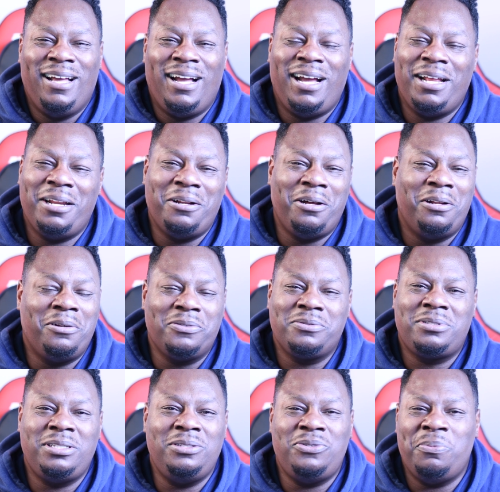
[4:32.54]
I don't
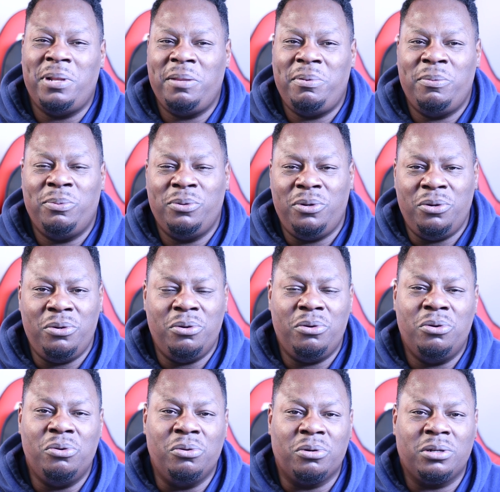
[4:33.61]
see too many people
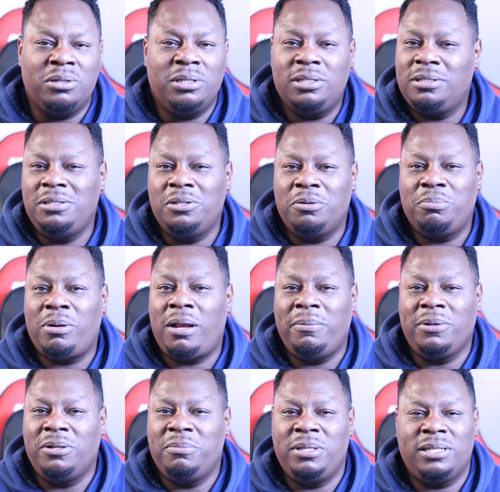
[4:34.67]
who are, probably
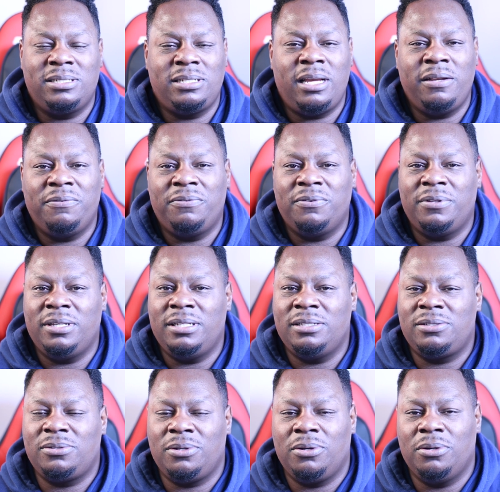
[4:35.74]
going to be excited for
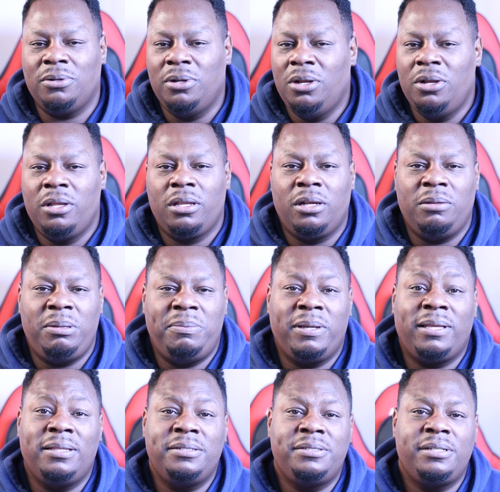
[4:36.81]
this or going to be
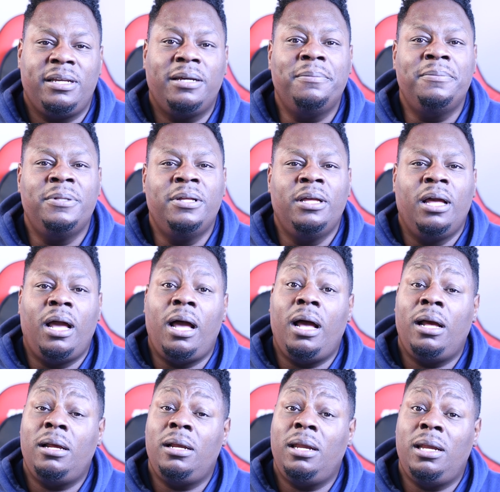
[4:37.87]
picking this up.
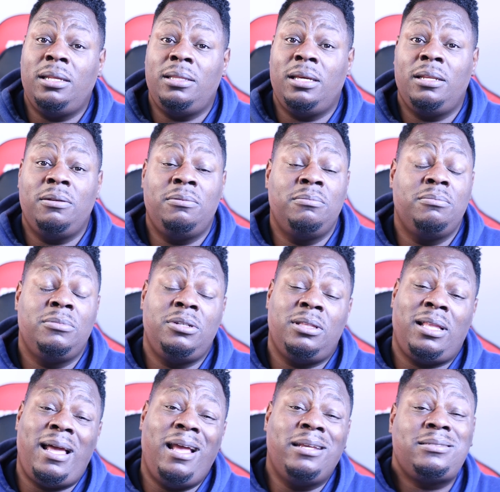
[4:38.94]
And then
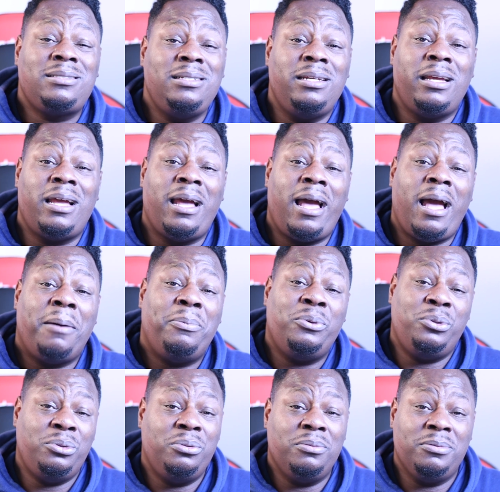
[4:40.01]
lastly,
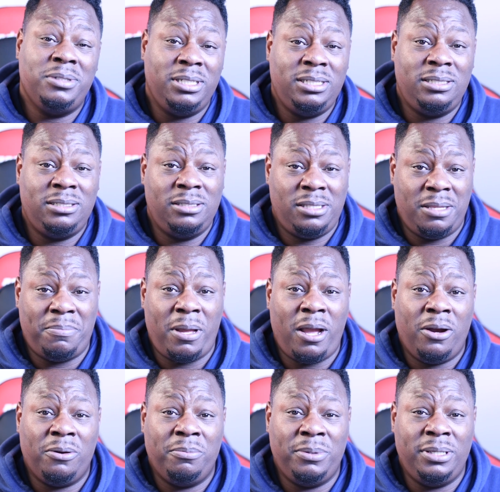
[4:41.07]
Apple released the
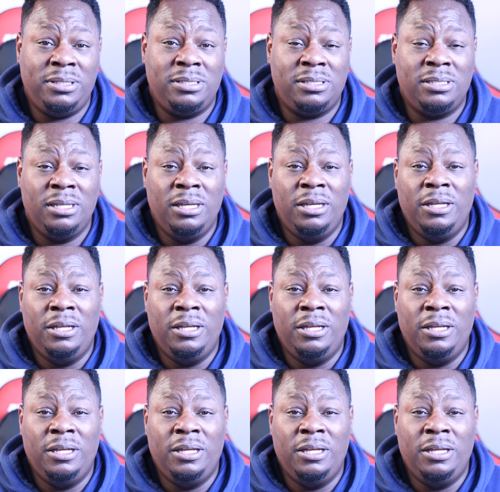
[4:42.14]
Power Beats.